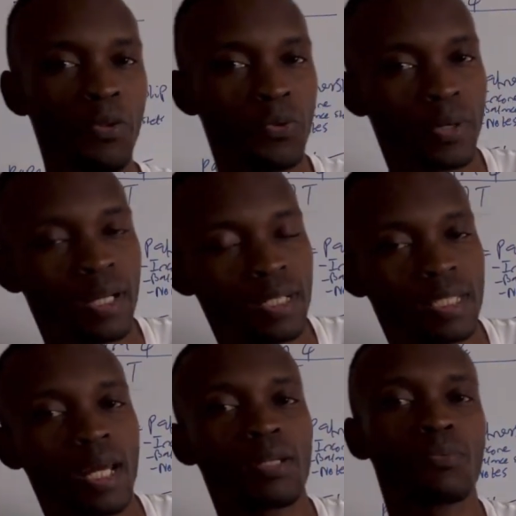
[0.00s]
you can
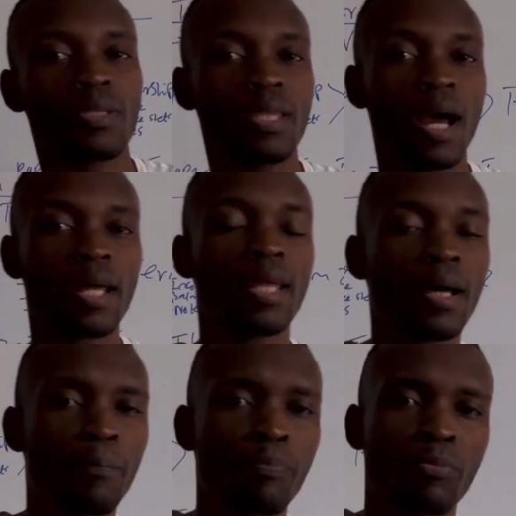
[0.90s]
start with
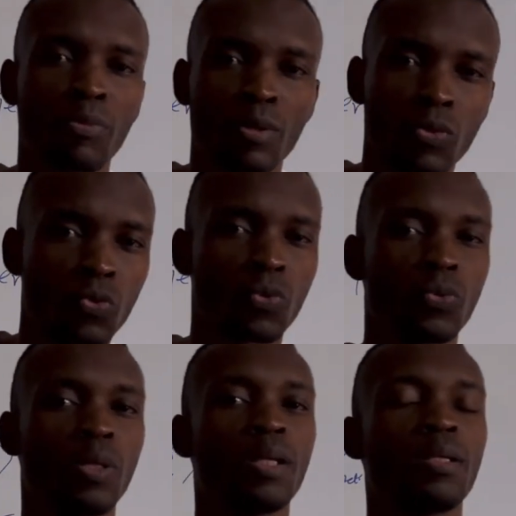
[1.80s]
other
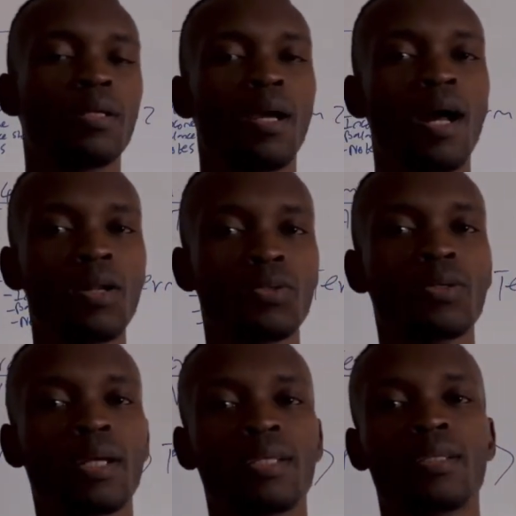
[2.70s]
student also
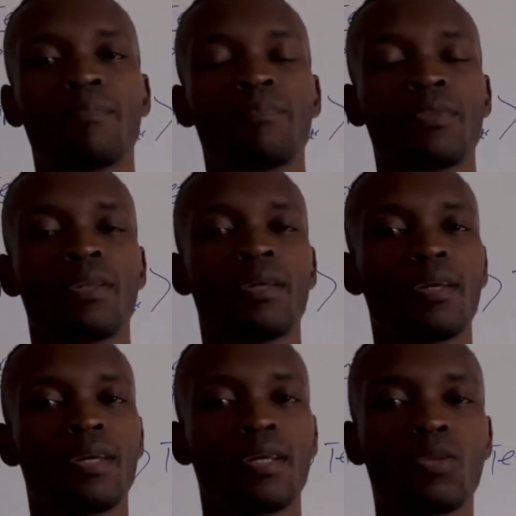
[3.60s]
guys
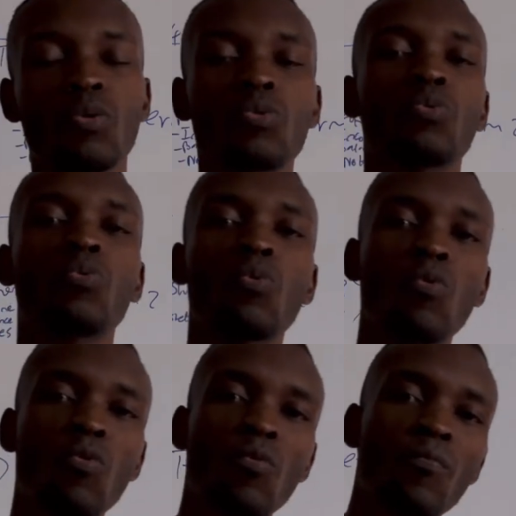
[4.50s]
uh, those
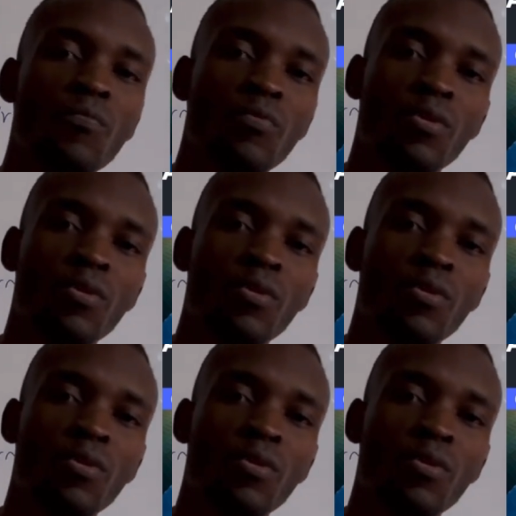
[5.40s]
who